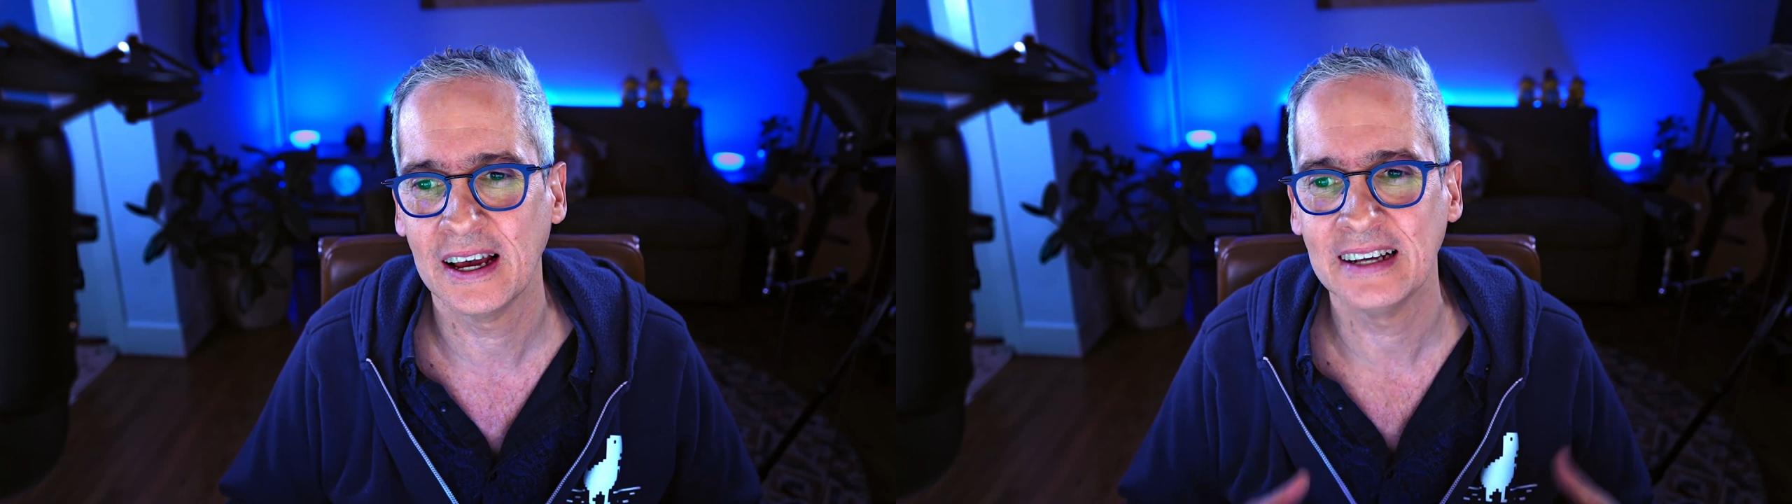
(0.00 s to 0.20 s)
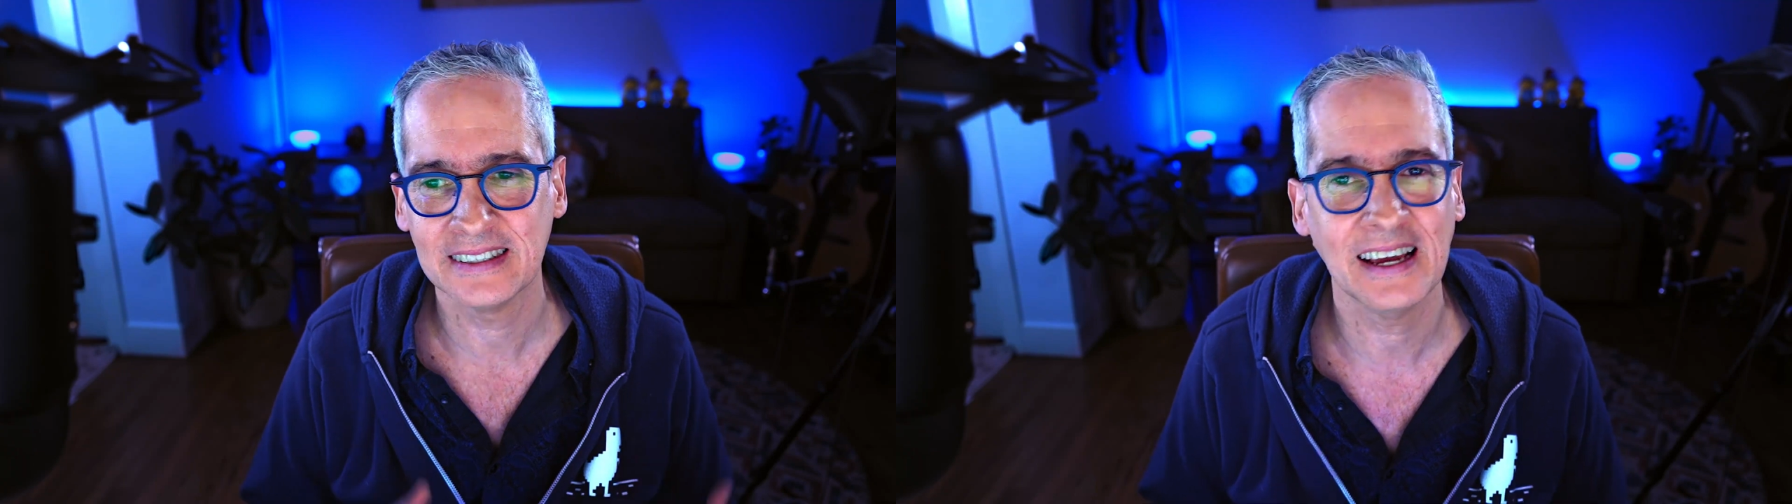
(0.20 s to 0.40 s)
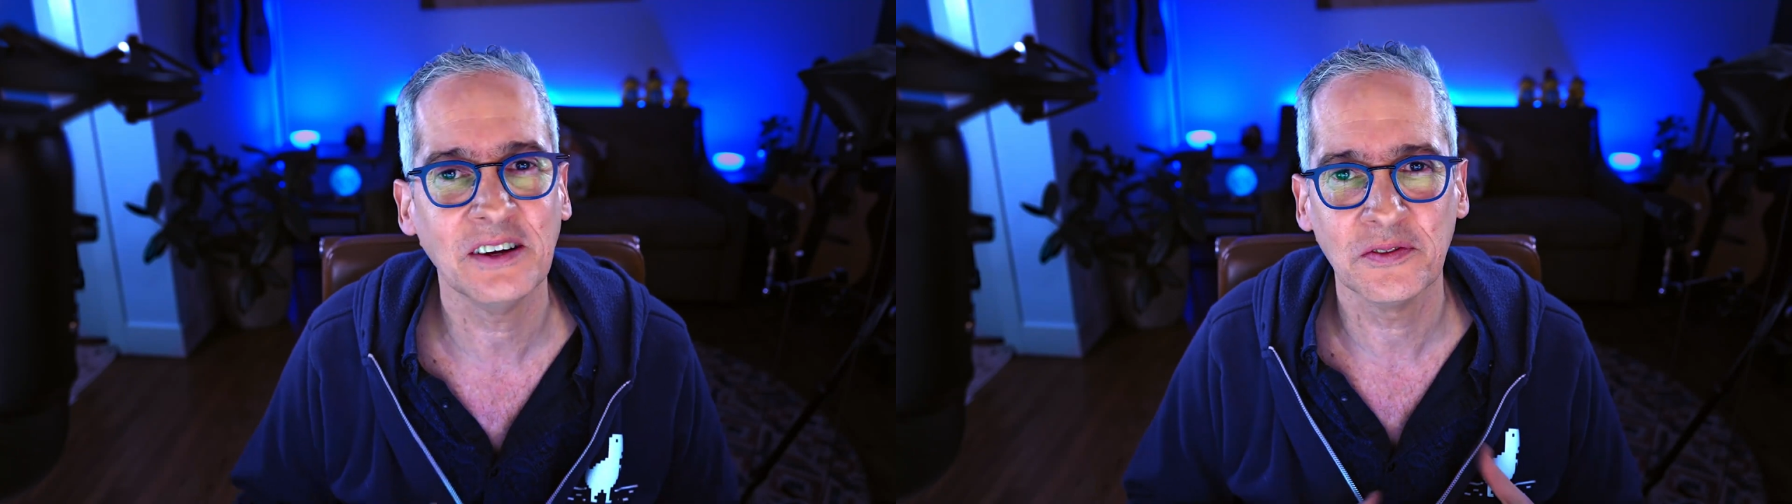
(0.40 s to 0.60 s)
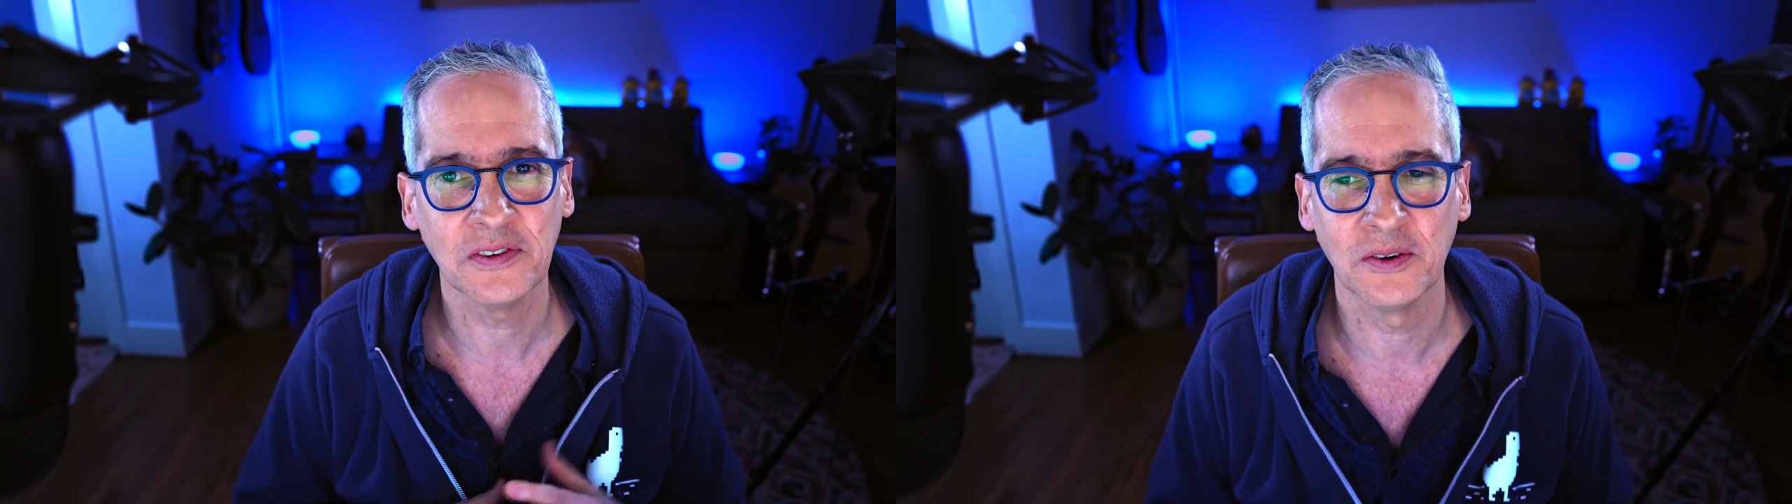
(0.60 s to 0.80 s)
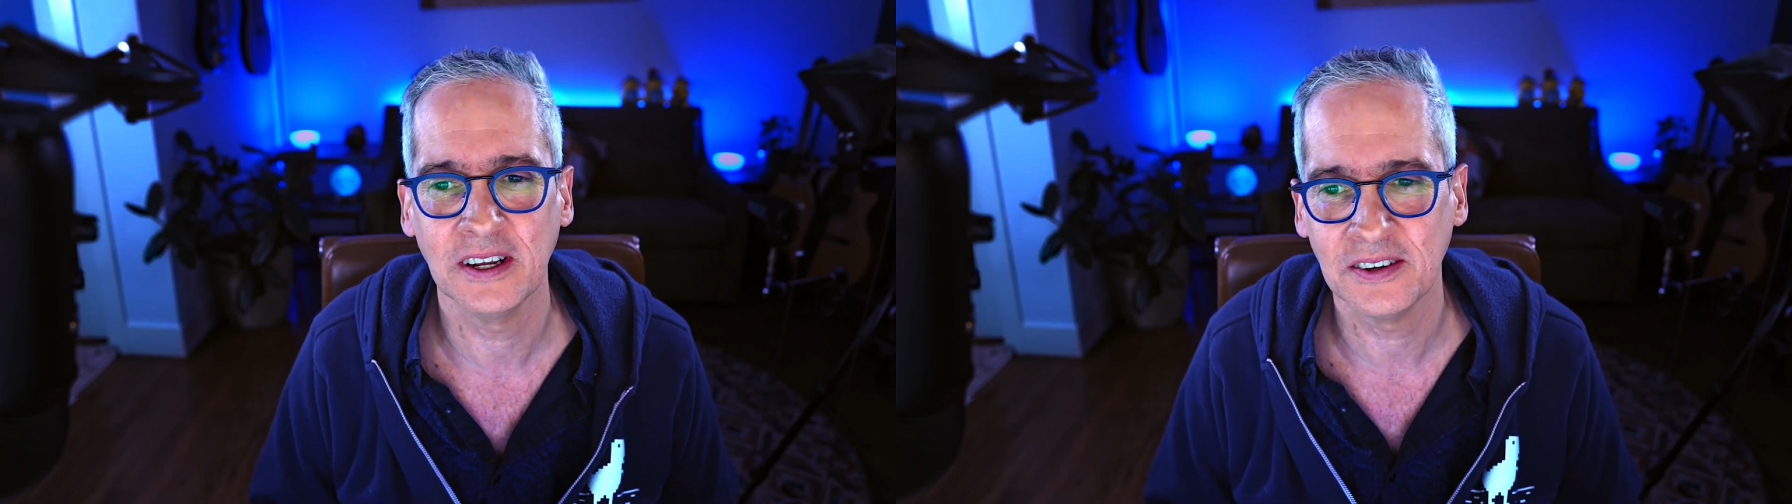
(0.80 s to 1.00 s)
a site
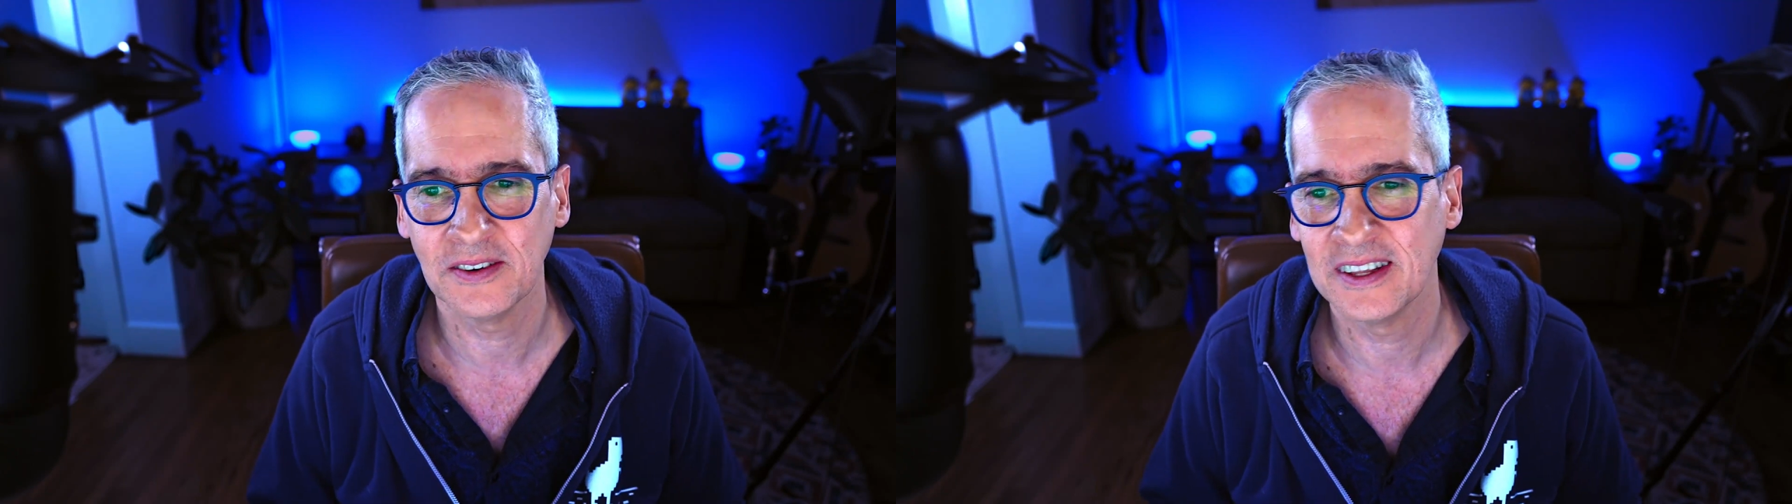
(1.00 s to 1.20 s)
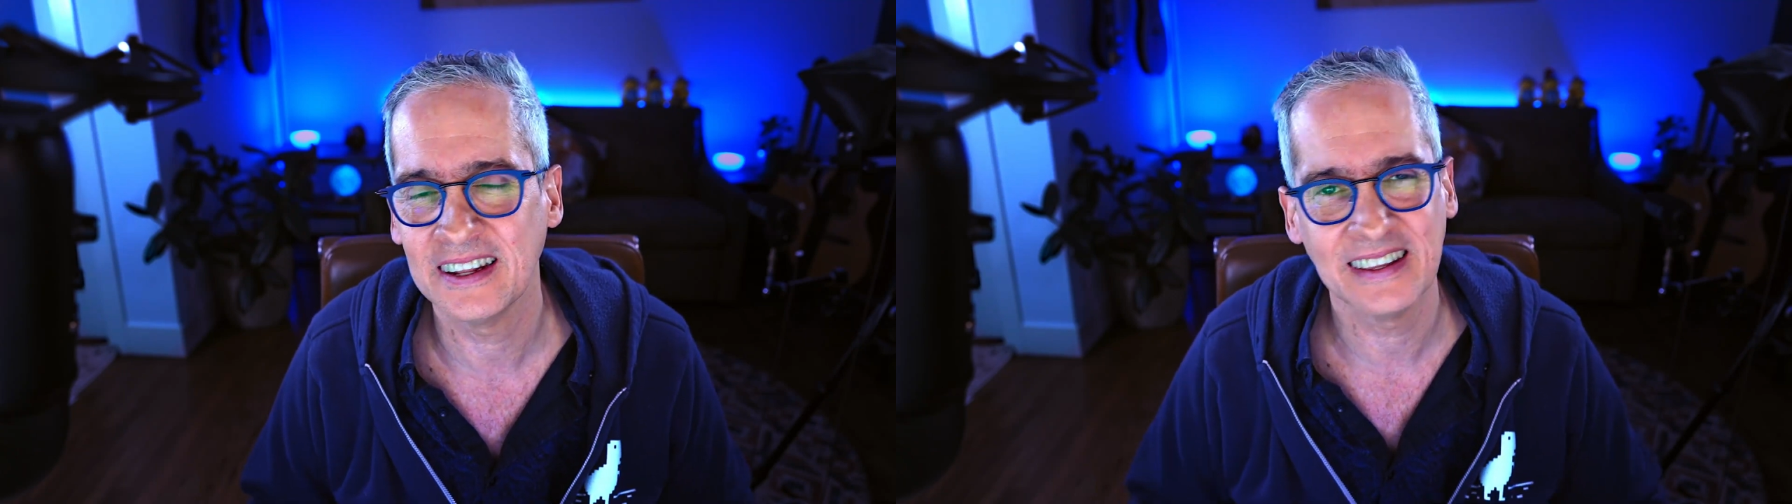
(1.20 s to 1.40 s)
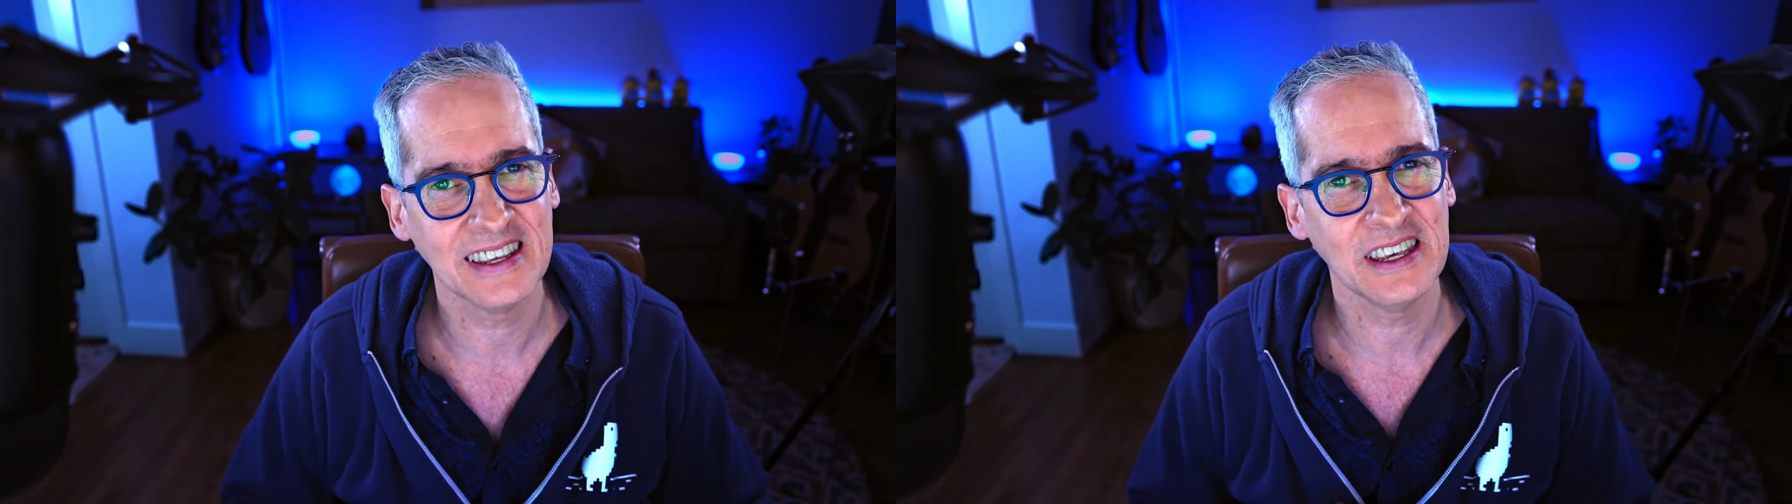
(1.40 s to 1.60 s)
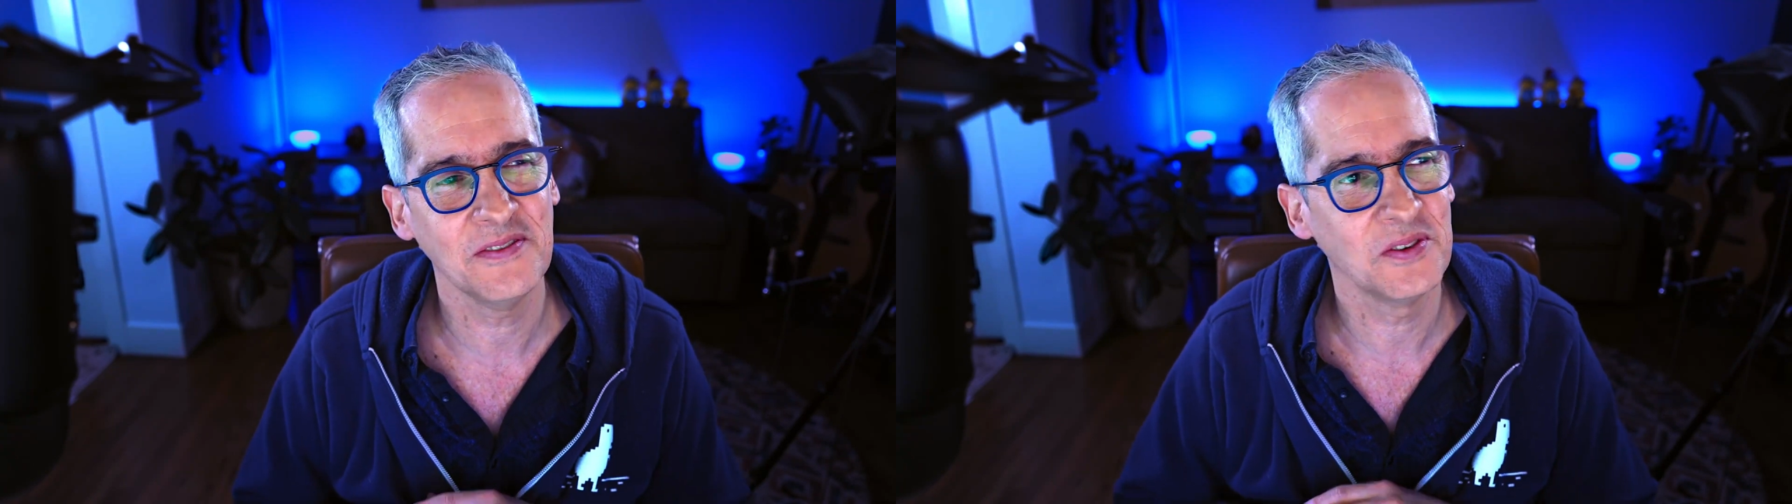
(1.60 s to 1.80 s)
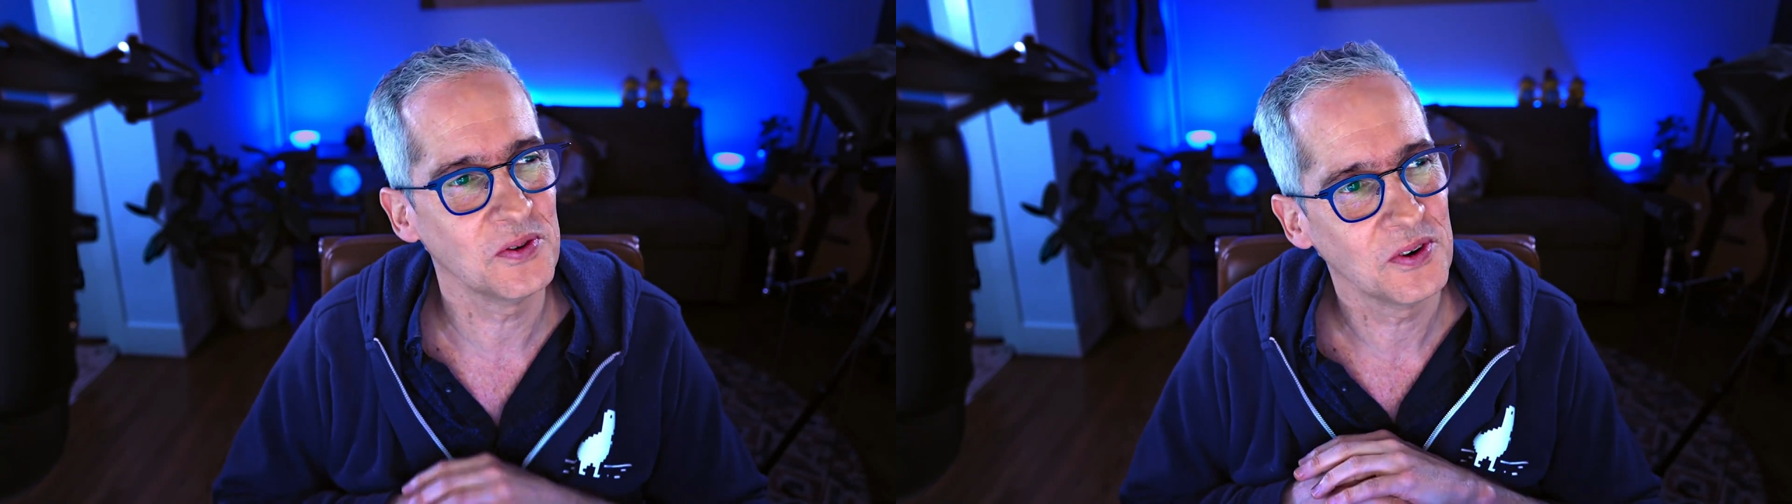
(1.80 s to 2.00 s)
configuration that
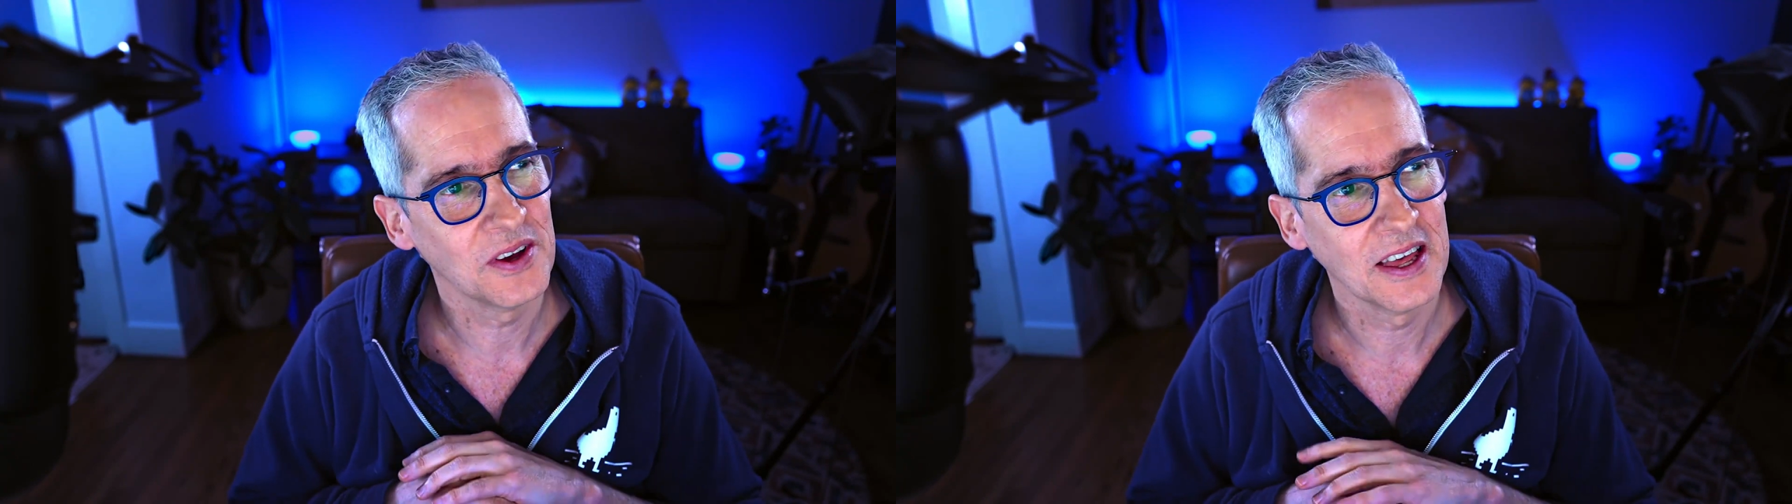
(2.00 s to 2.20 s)
gives you